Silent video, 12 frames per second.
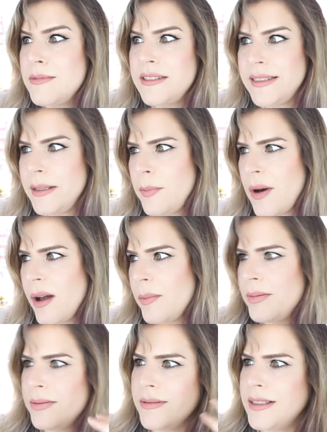
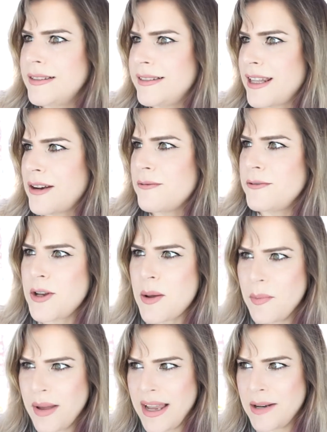C-Pop instead of
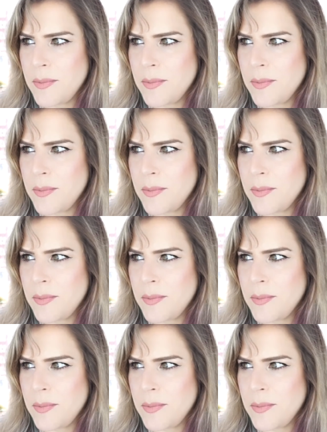Champagne